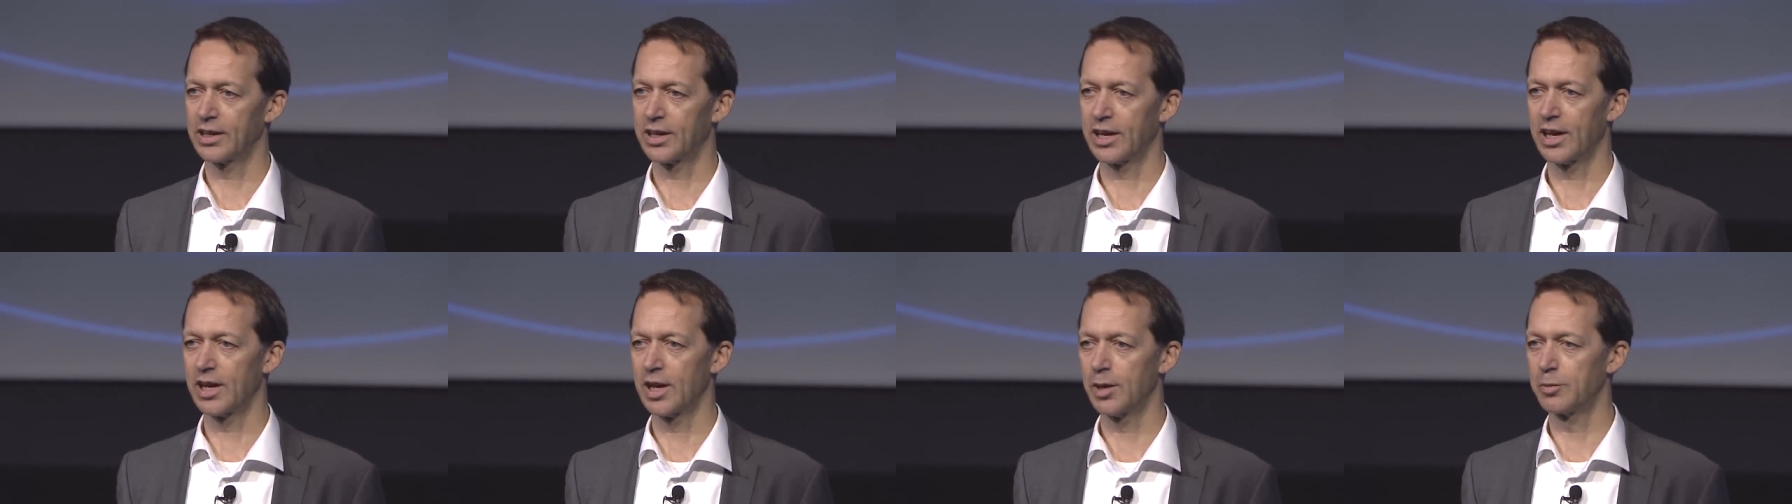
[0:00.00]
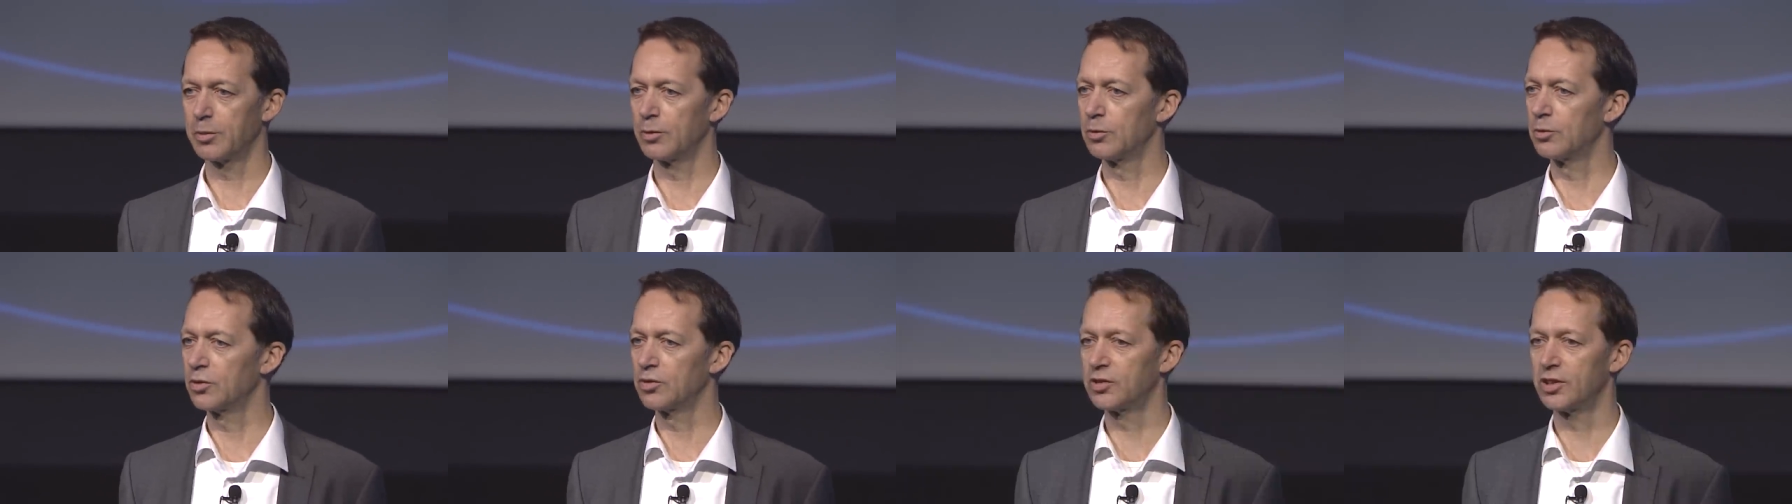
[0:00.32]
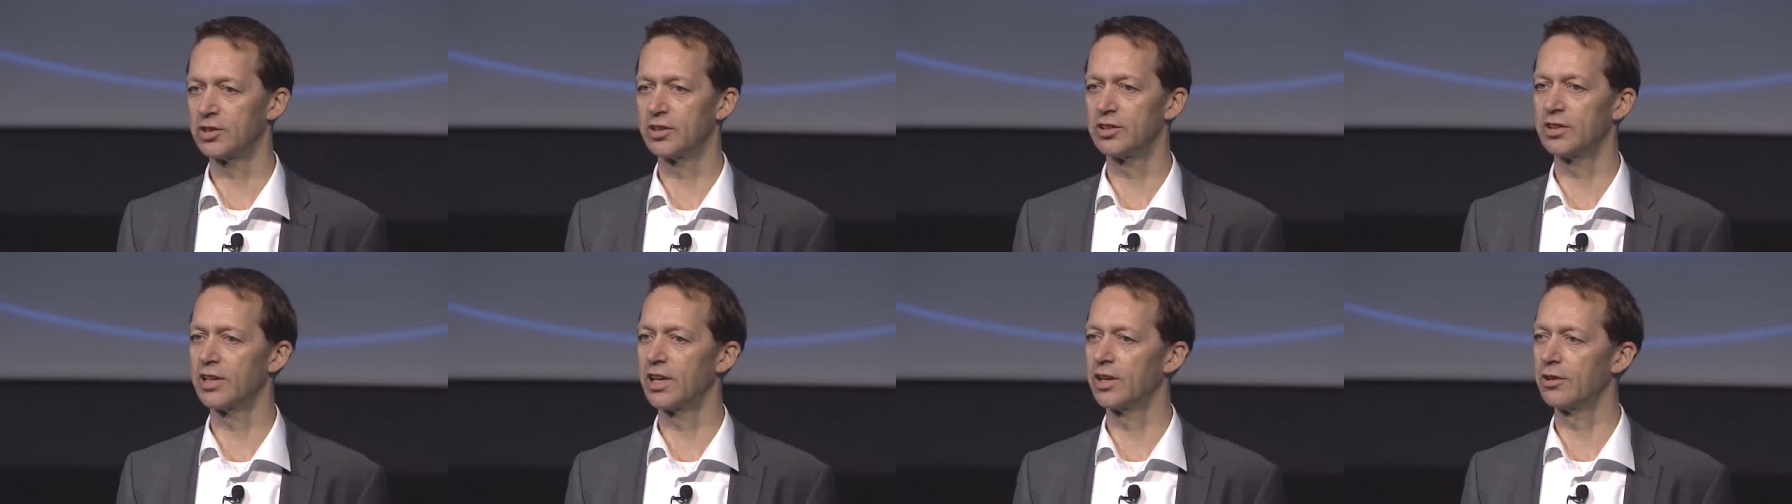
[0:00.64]
cab and were
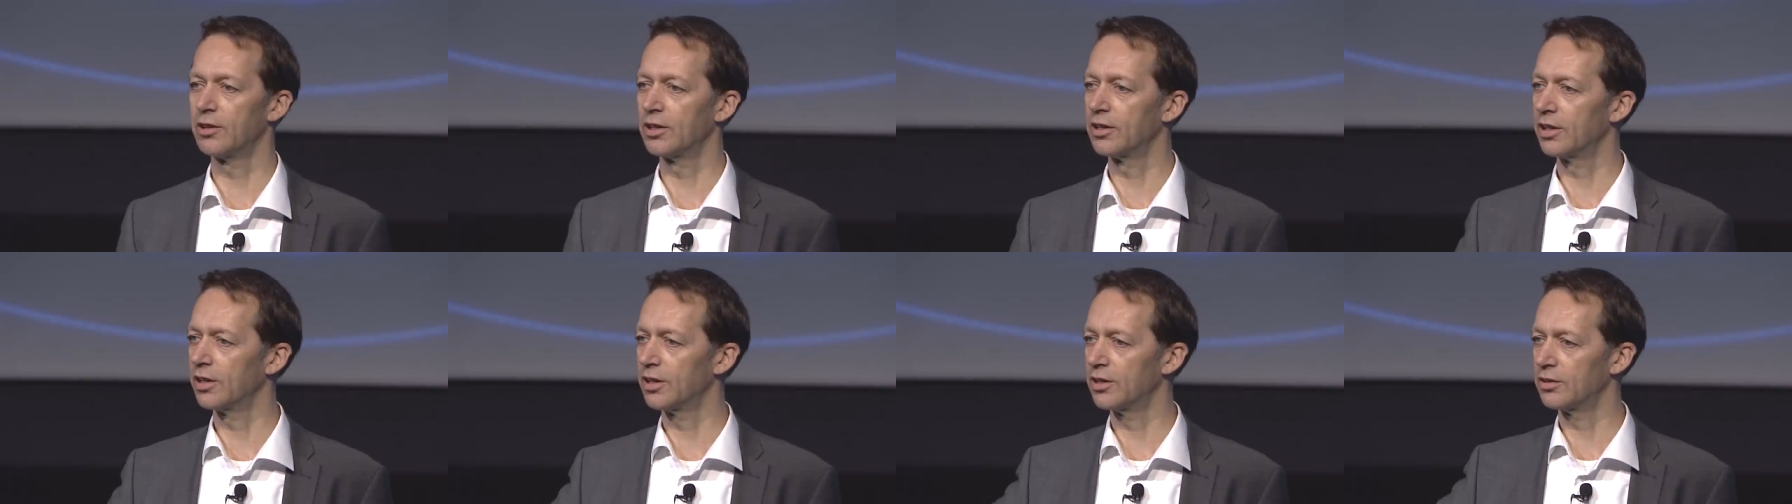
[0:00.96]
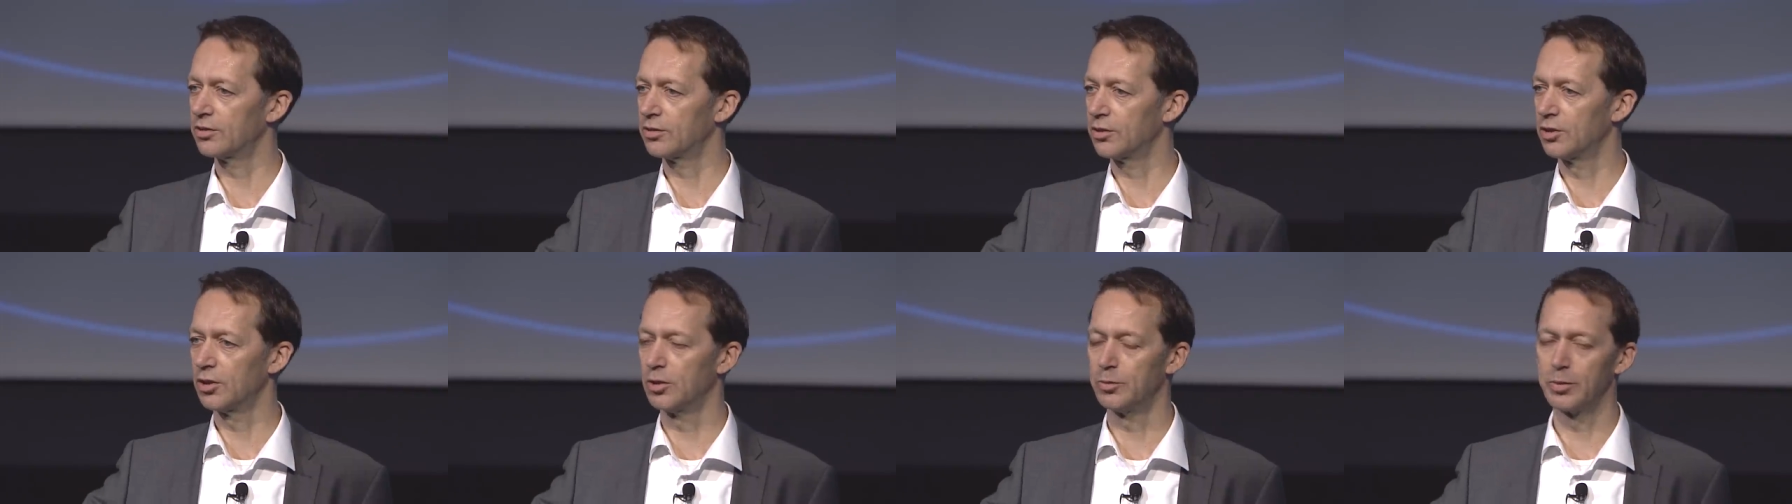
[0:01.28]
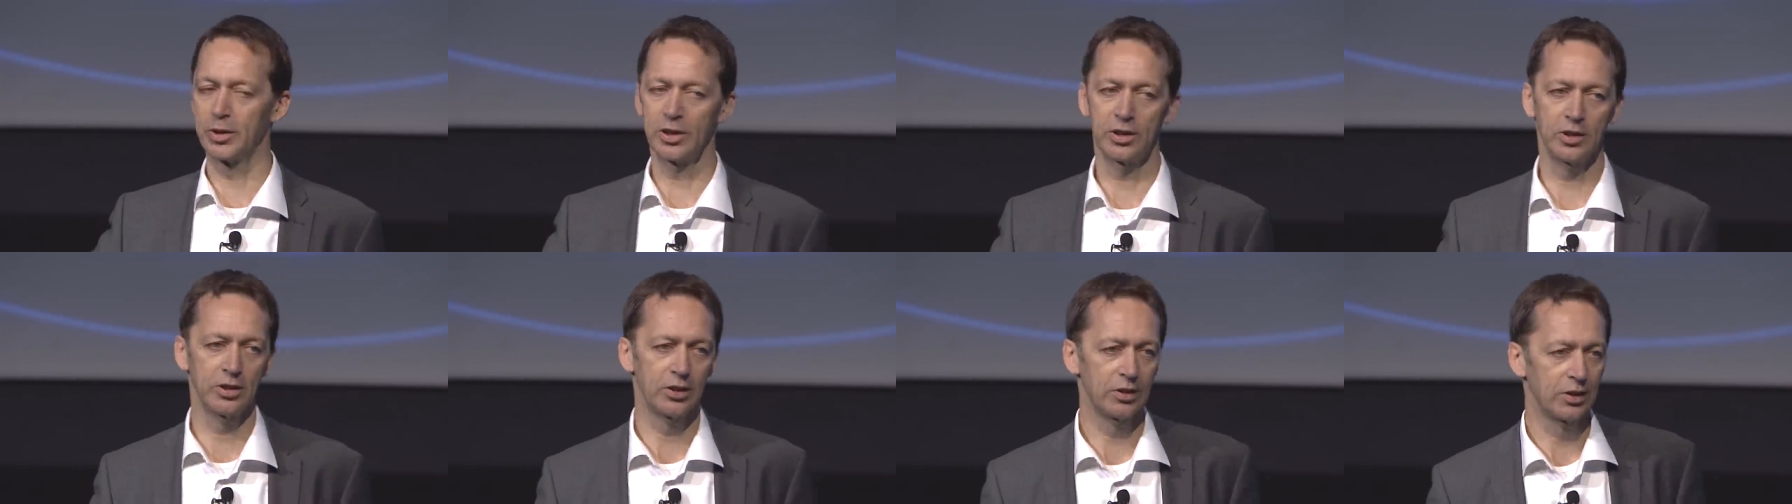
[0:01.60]
sitting there in a nice
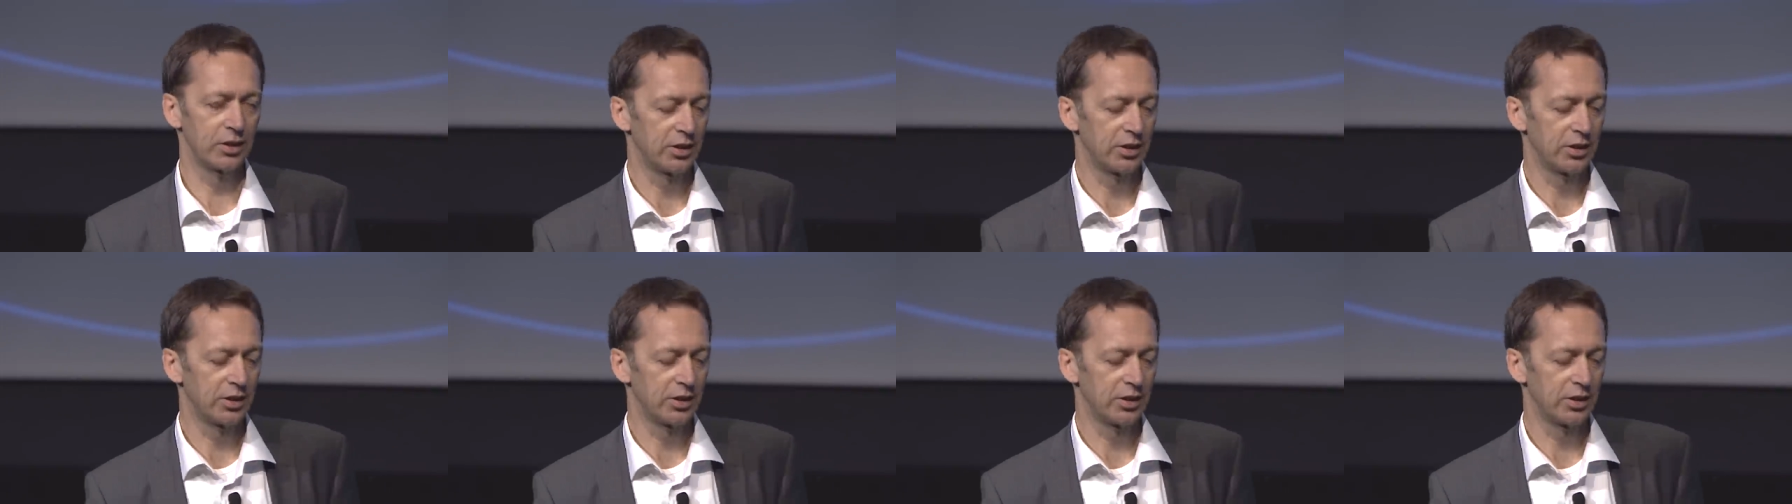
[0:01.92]
Uber